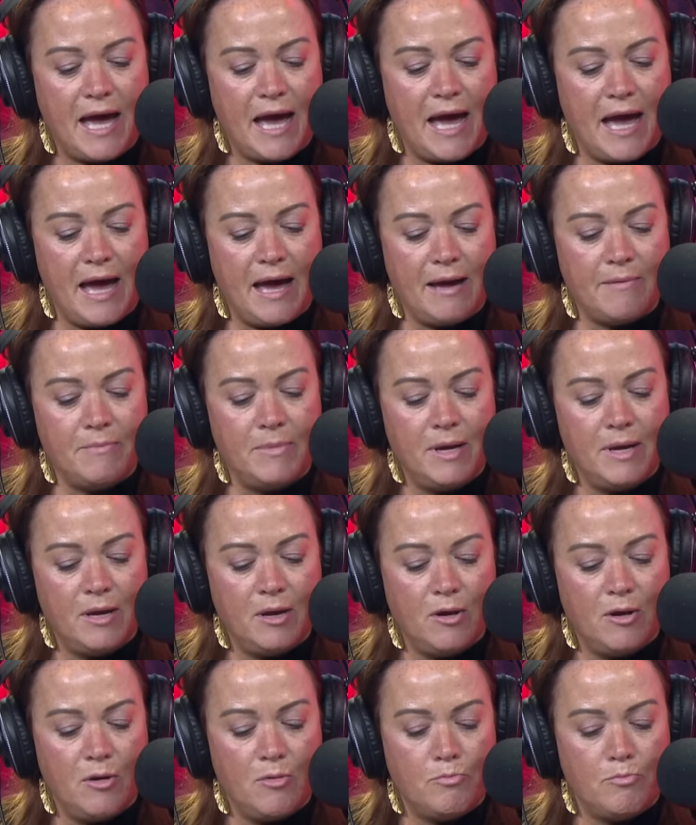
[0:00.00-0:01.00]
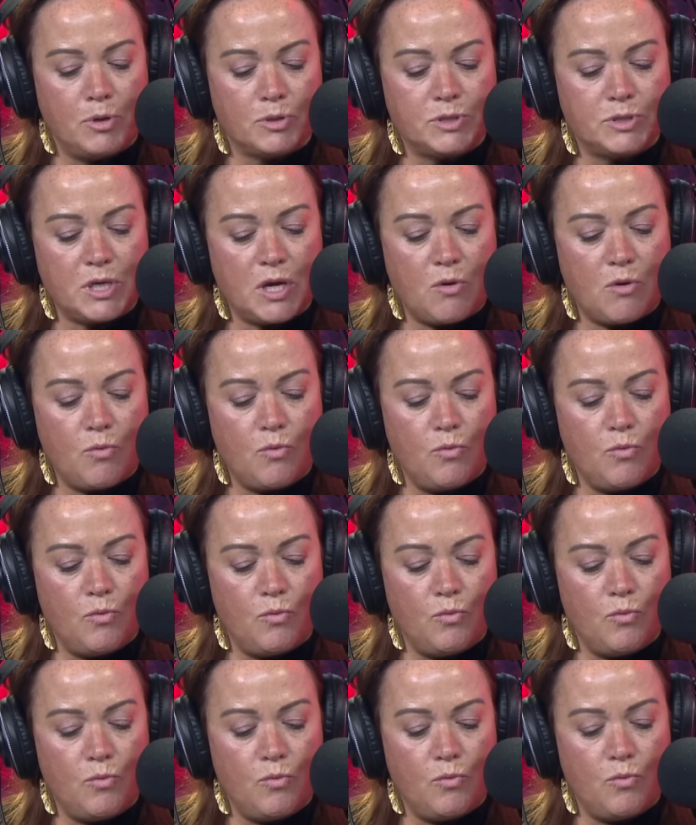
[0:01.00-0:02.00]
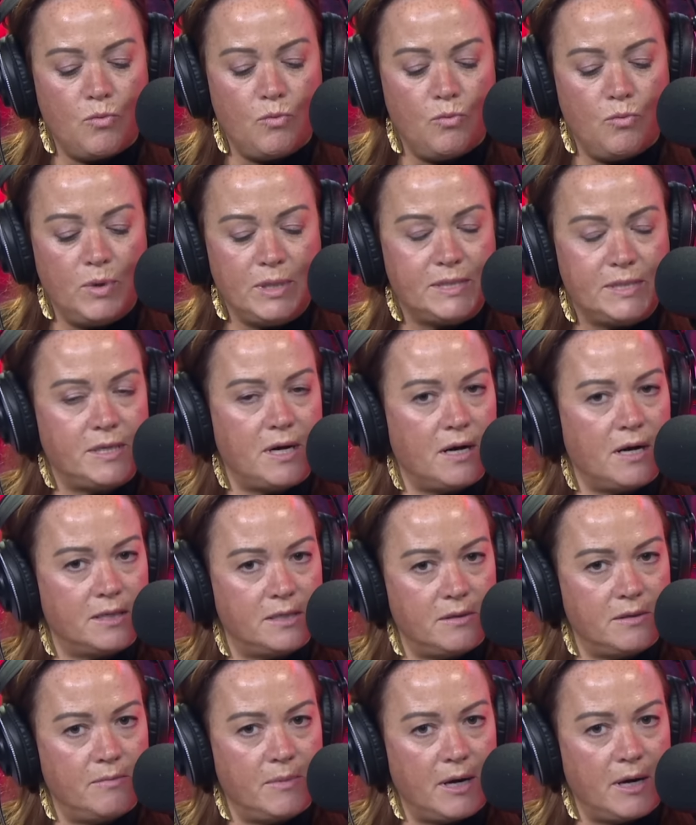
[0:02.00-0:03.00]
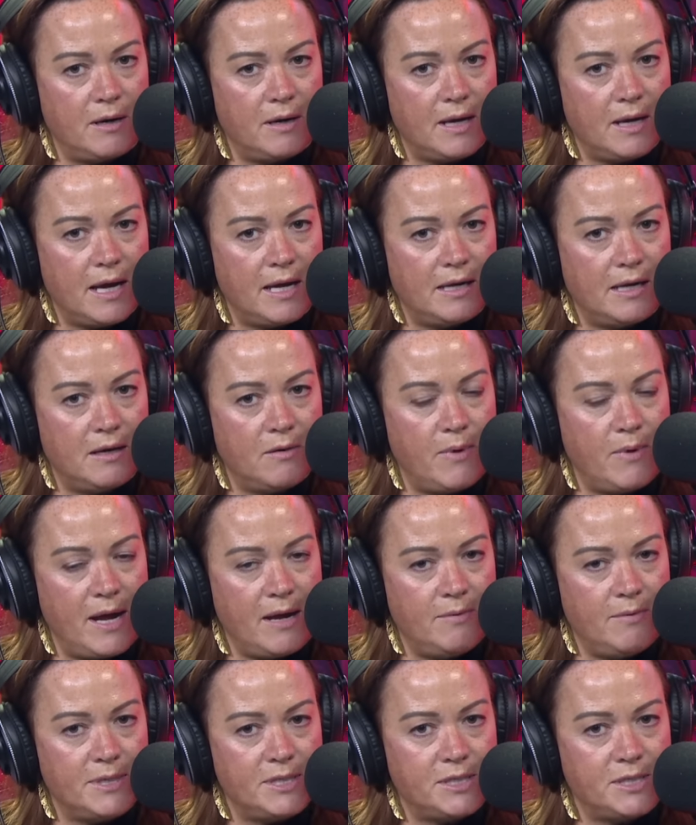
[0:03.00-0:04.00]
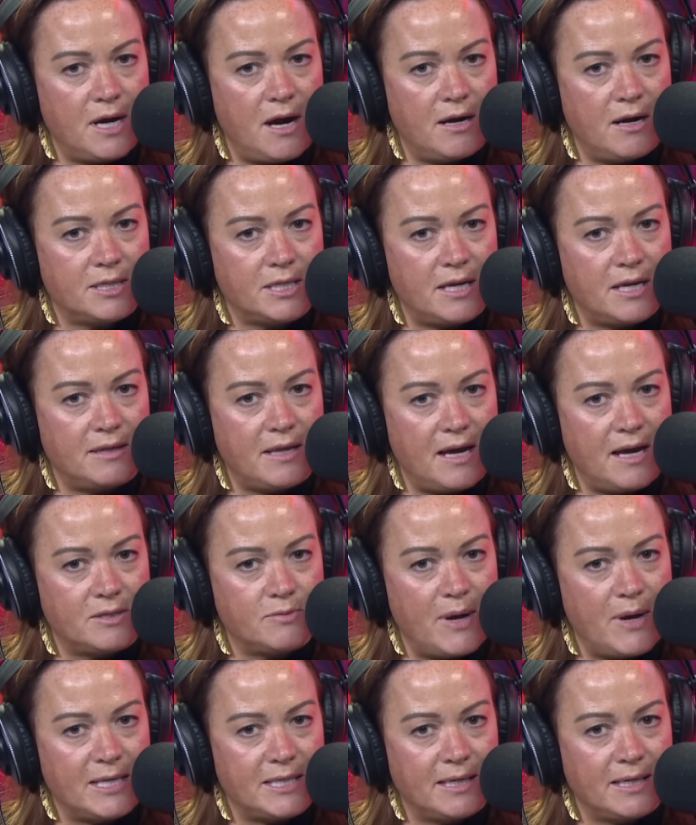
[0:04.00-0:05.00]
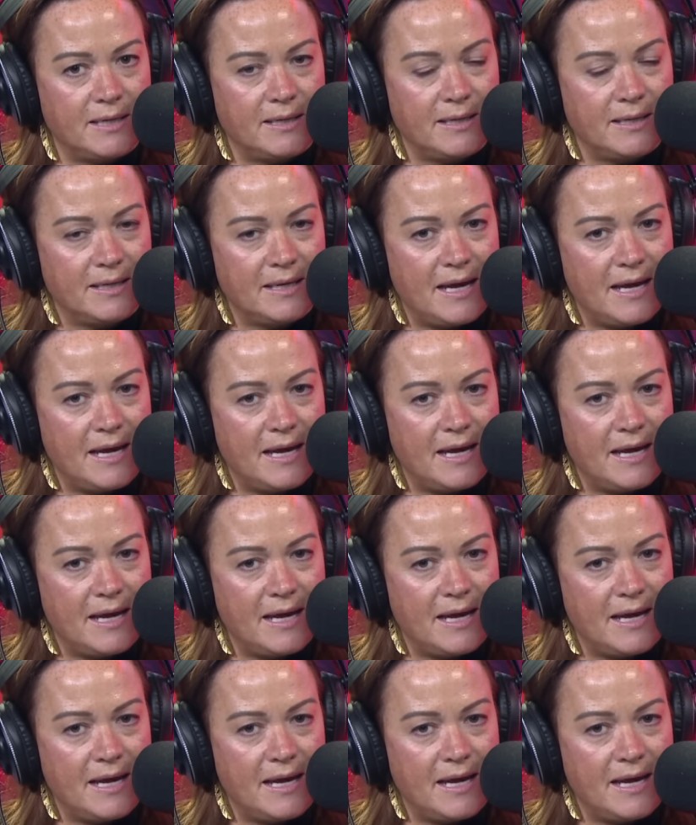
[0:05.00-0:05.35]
Um, but we start somewhere, and in a way, we start at that wedding,